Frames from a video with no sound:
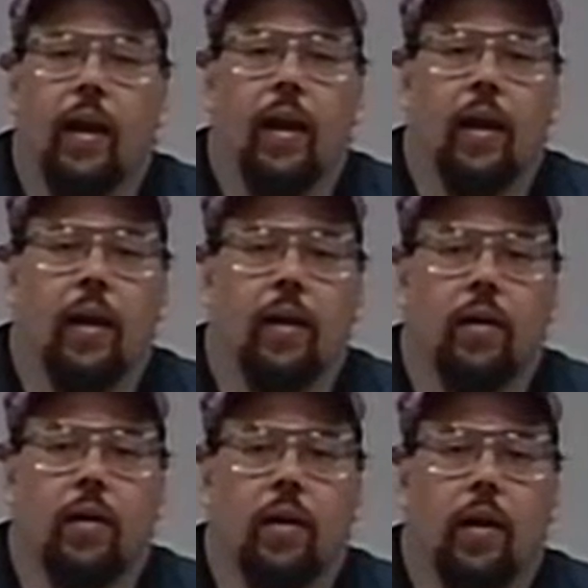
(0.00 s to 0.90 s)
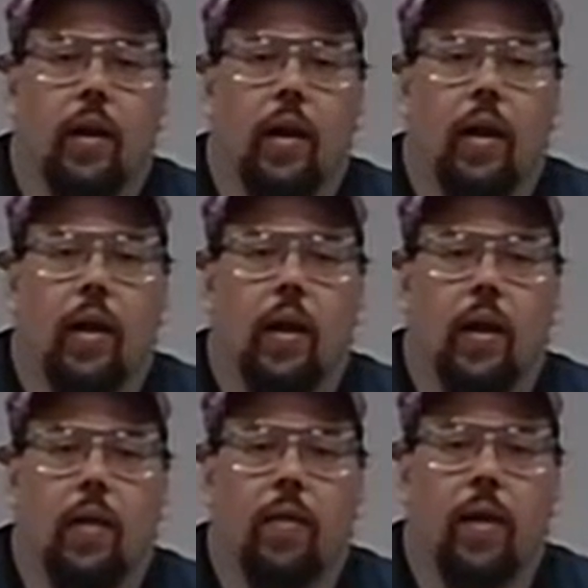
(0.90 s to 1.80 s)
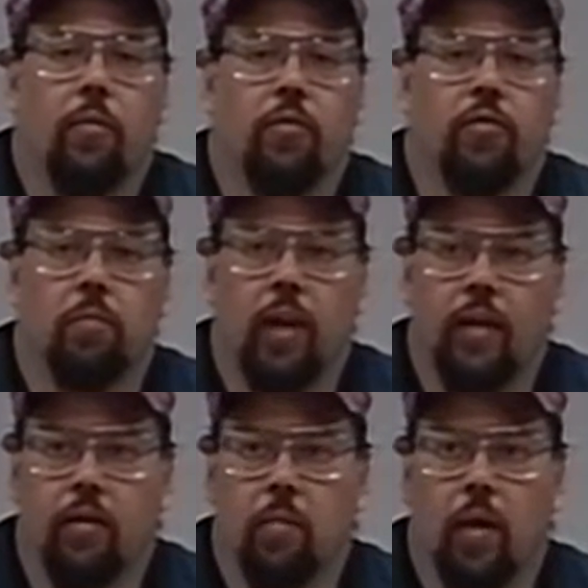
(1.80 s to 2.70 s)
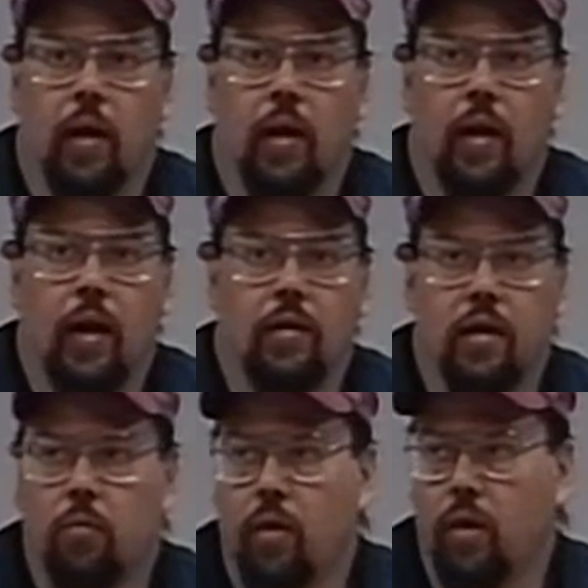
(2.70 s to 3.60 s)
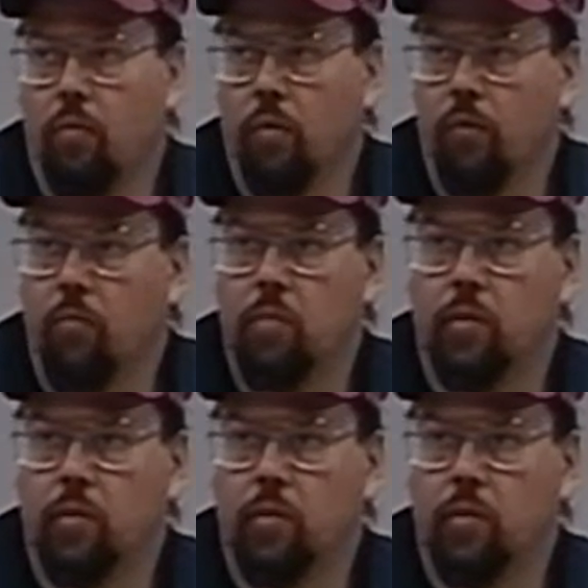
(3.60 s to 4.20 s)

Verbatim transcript: And that was supplanted by a T1 network from